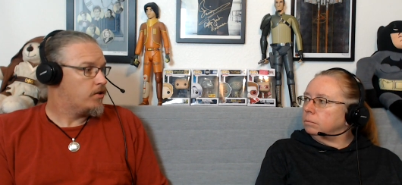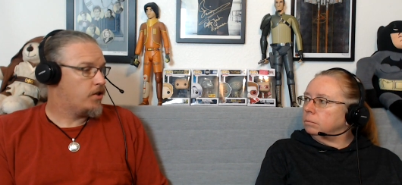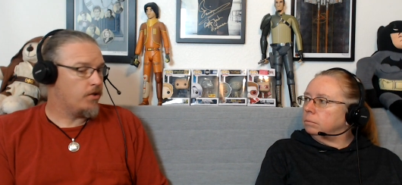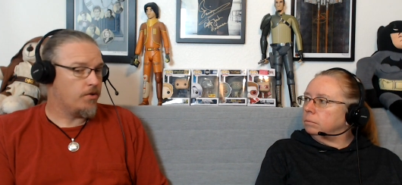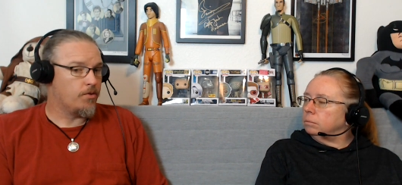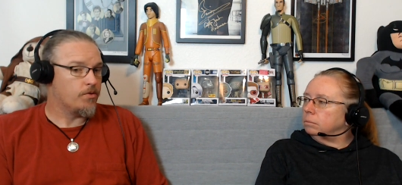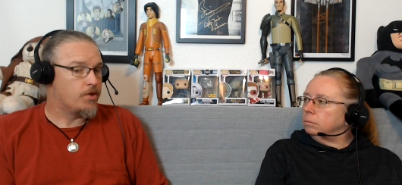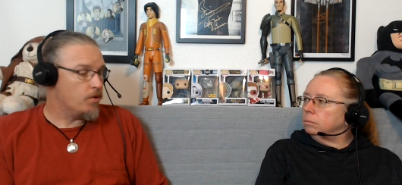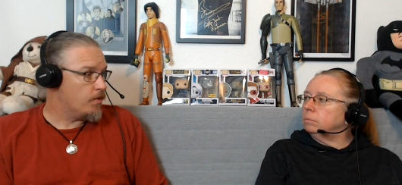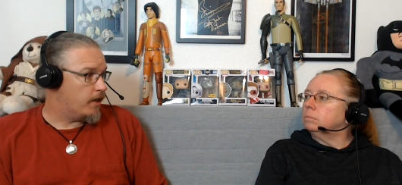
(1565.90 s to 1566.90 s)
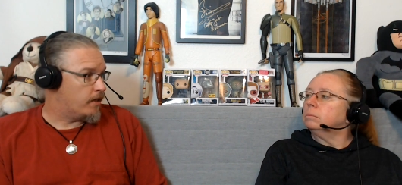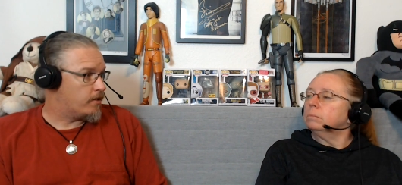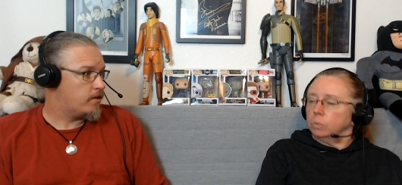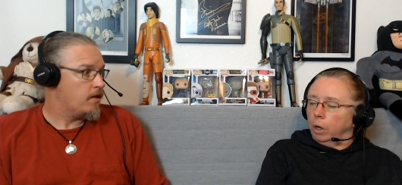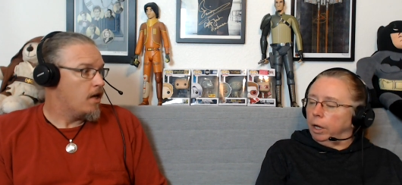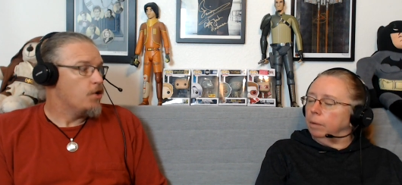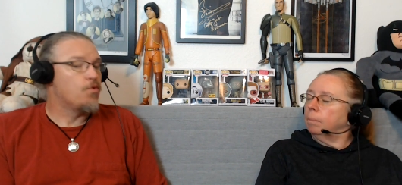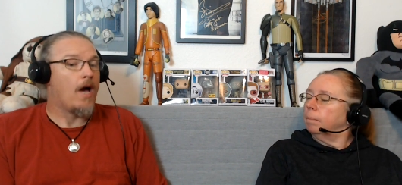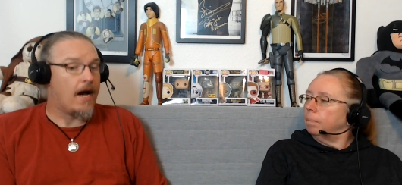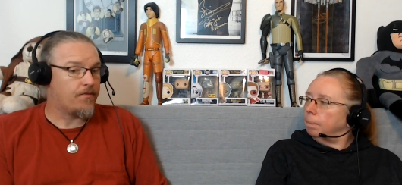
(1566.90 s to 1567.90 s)
Speaker 1: to do this, right?
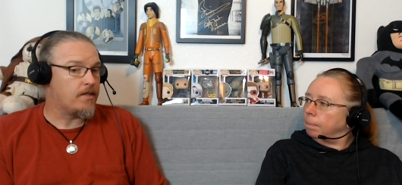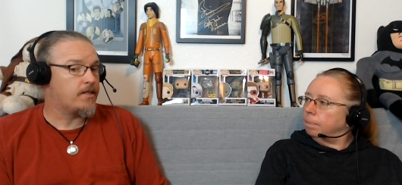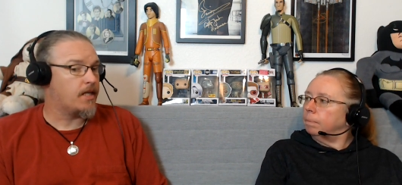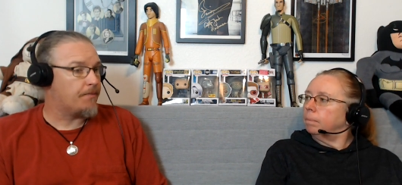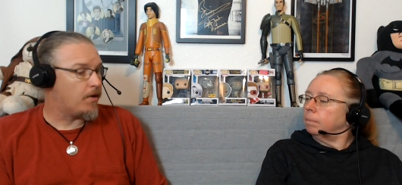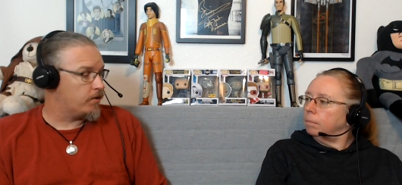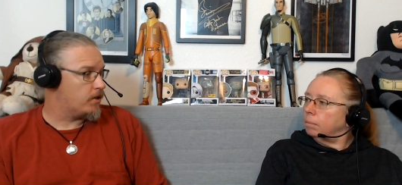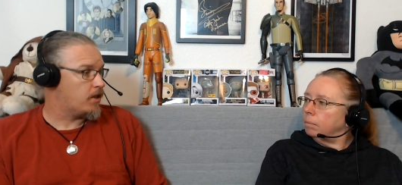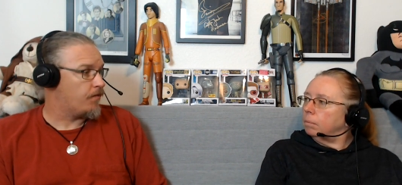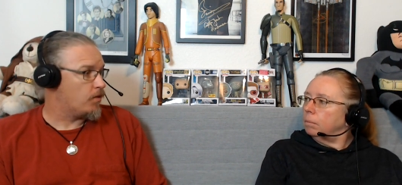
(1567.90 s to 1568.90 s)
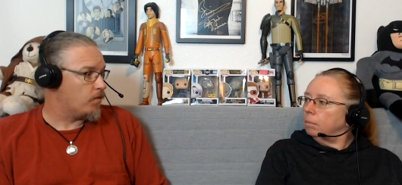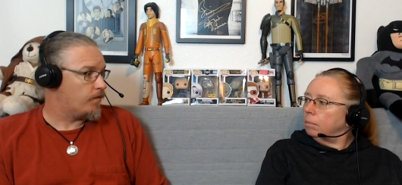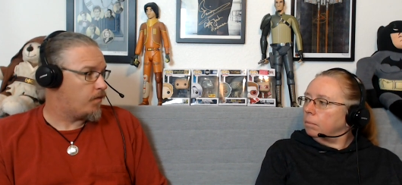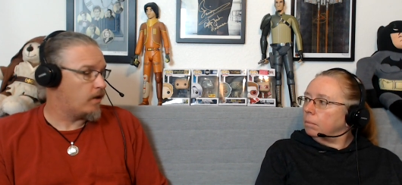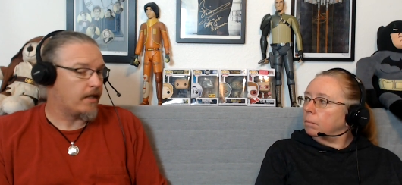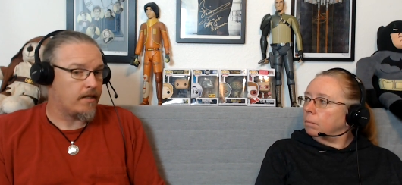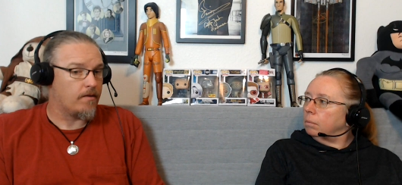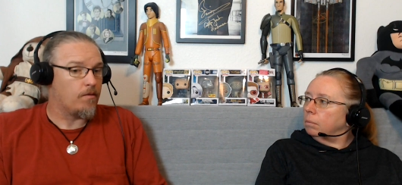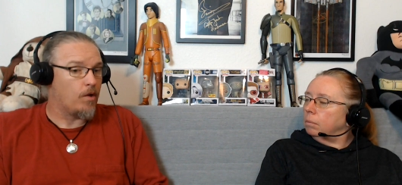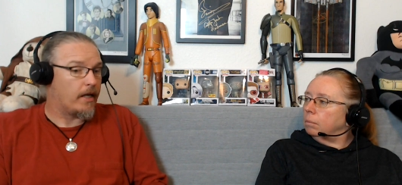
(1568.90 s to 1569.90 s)
You have to set up all this stuff going for like
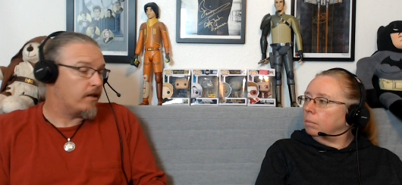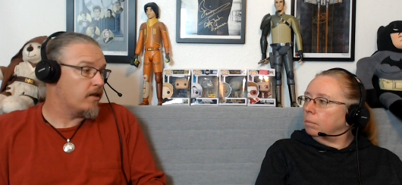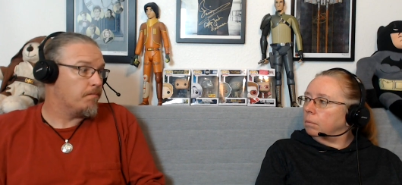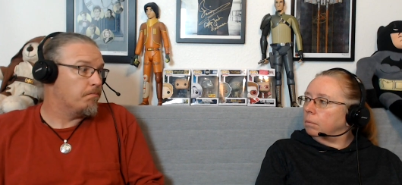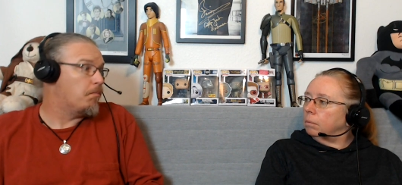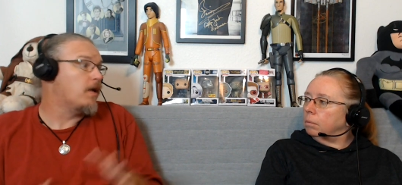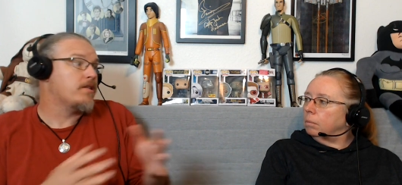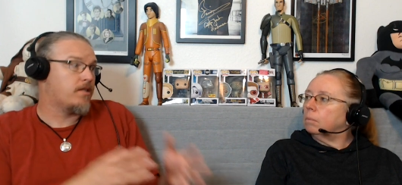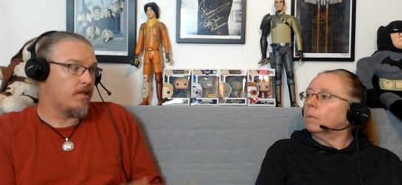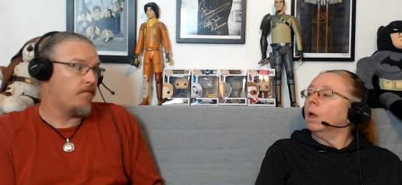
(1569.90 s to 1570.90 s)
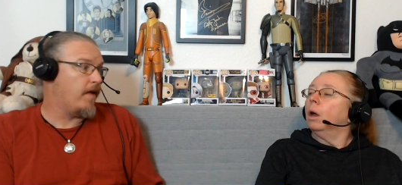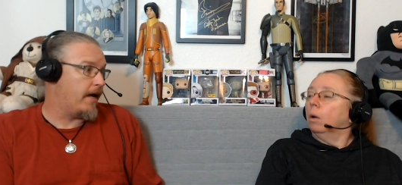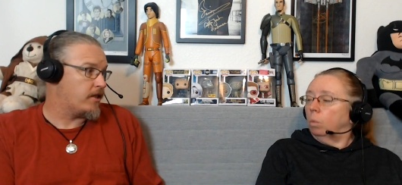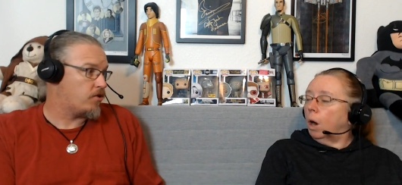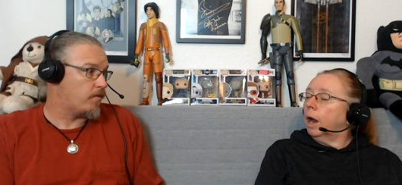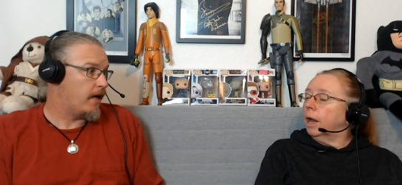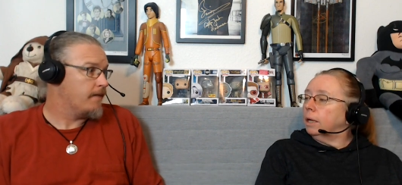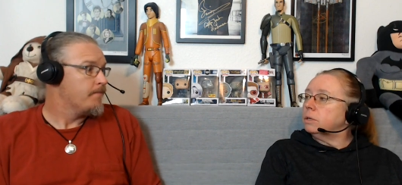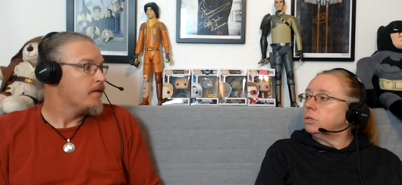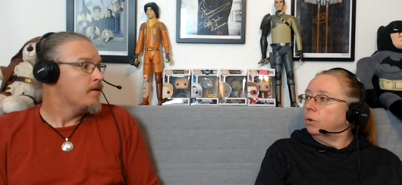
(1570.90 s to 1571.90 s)
like months in advance. Right.
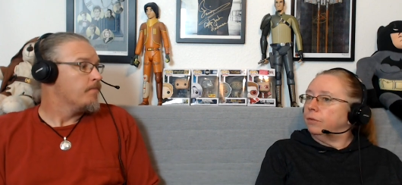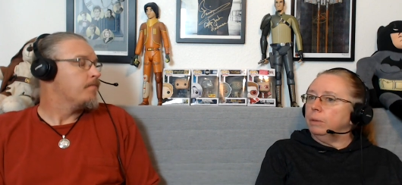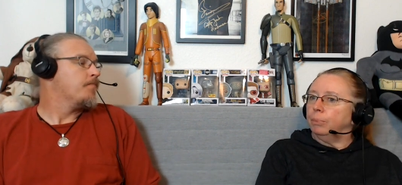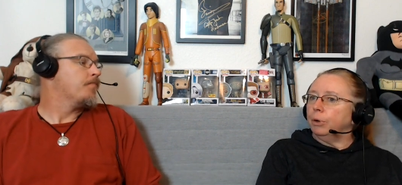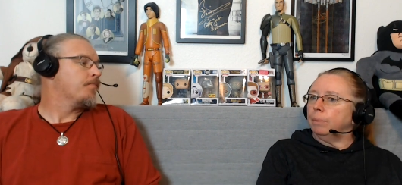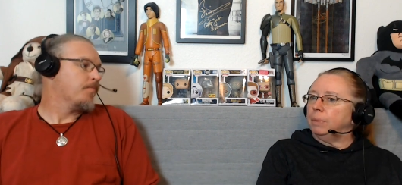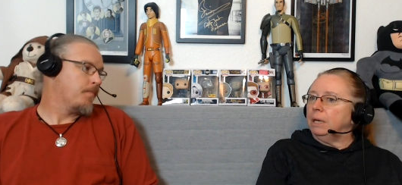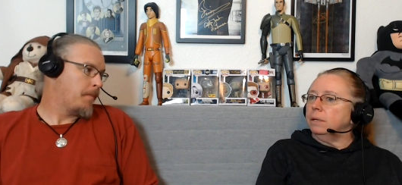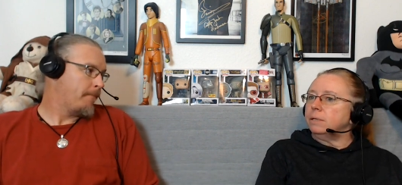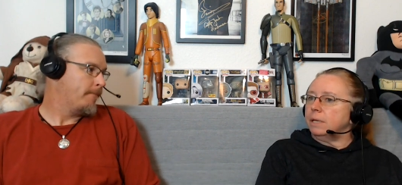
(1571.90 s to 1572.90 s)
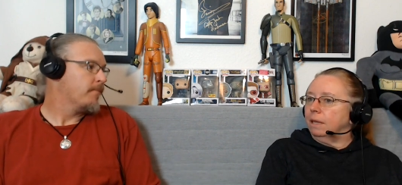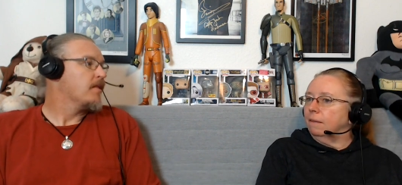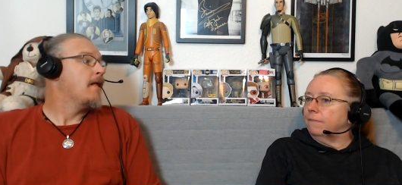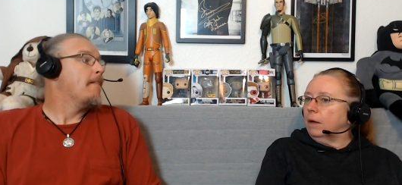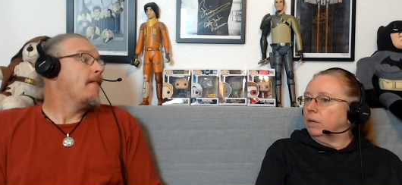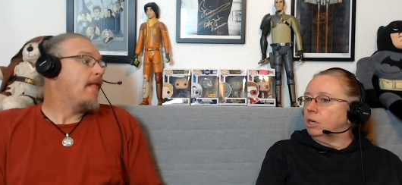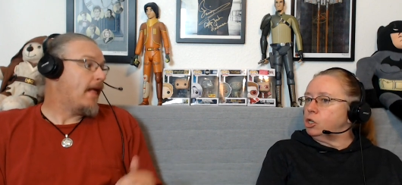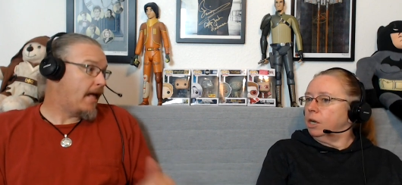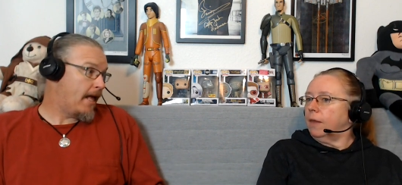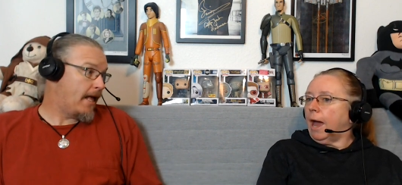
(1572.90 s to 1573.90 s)
right.
Speaker 2: So if he put a piece in the
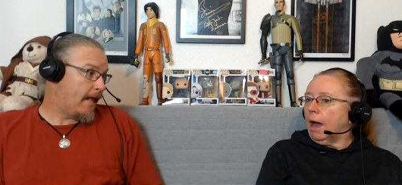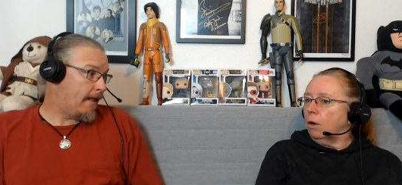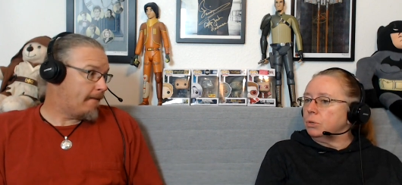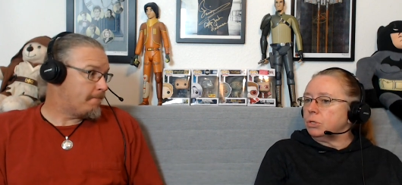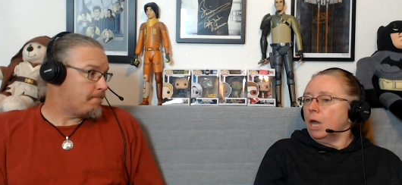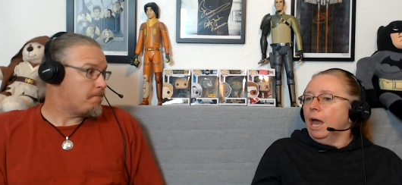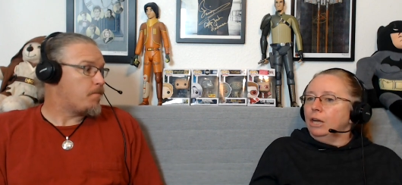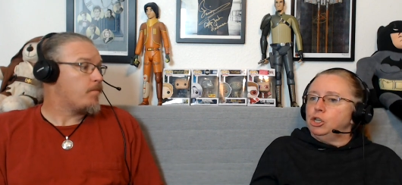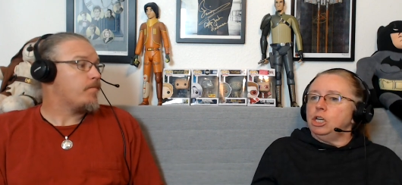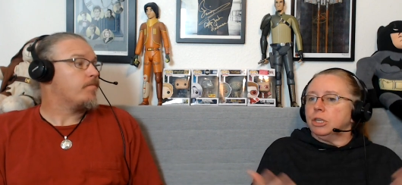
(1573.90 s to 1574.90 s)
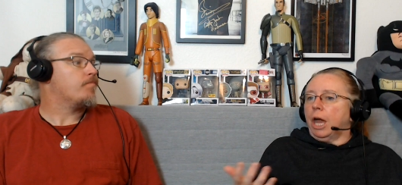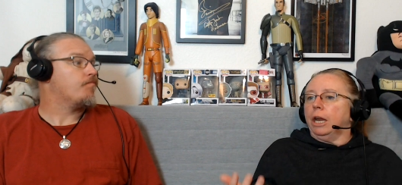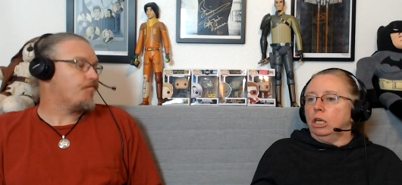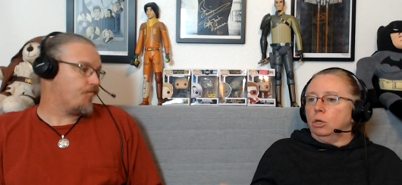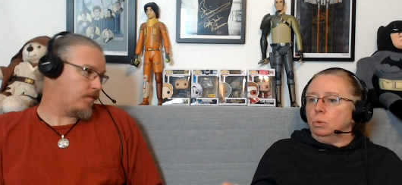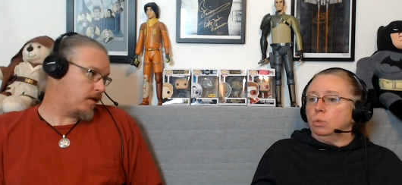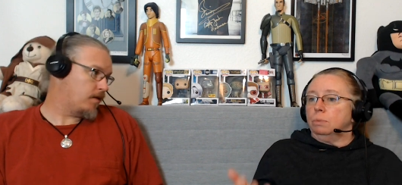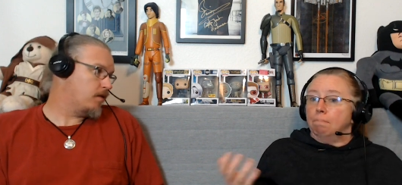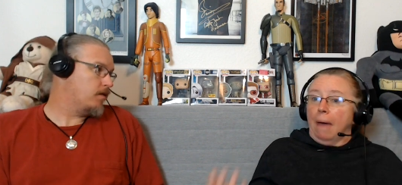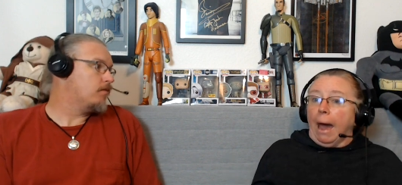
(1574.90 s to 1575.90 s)
foundation of the house, she's got to
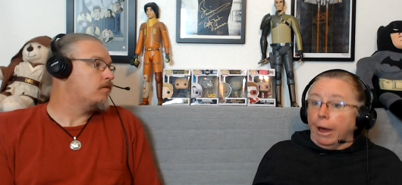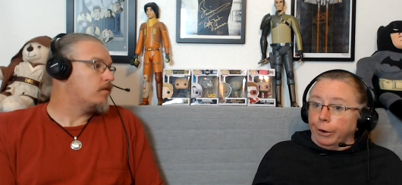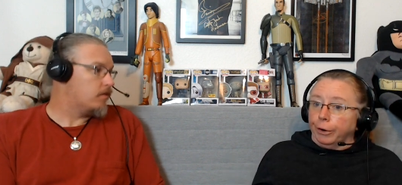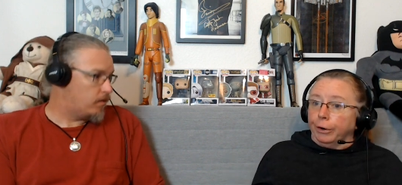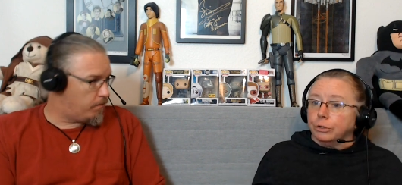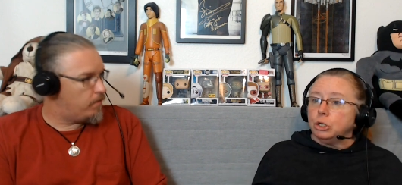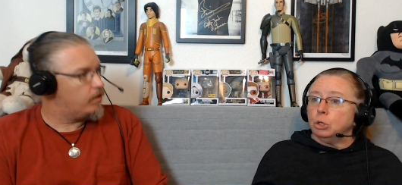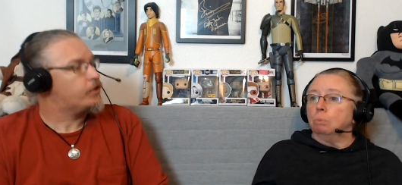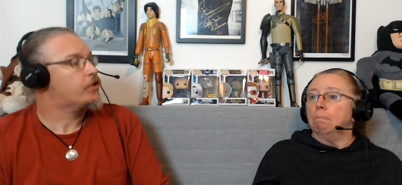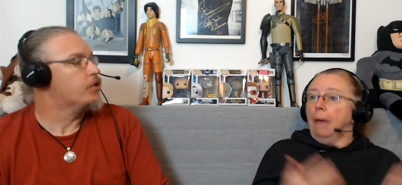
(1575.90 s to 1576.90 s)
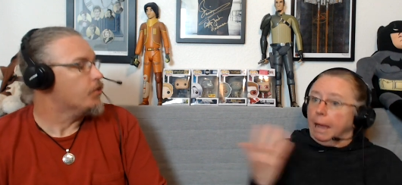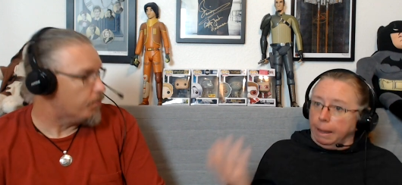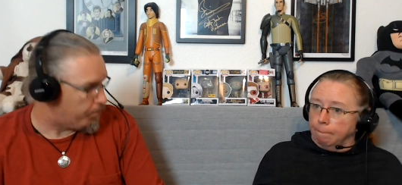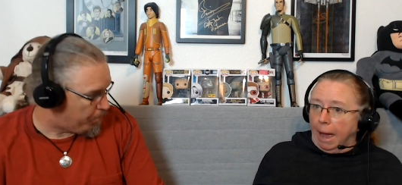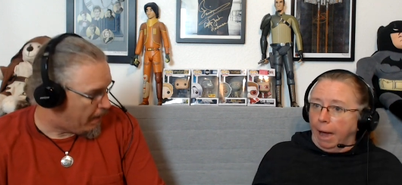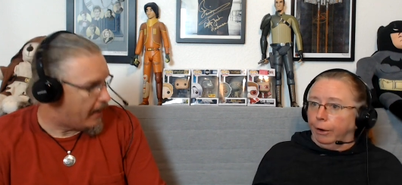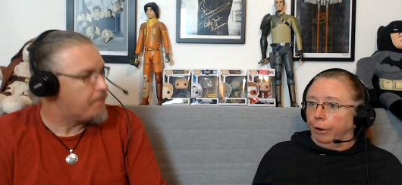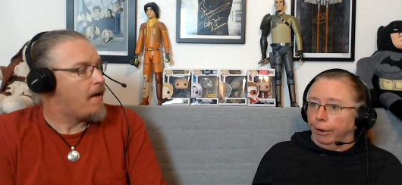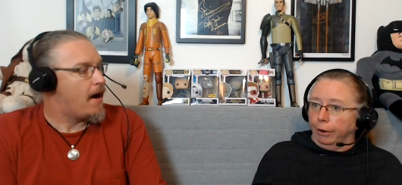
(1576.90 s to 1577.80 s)
use matter to, to make, matter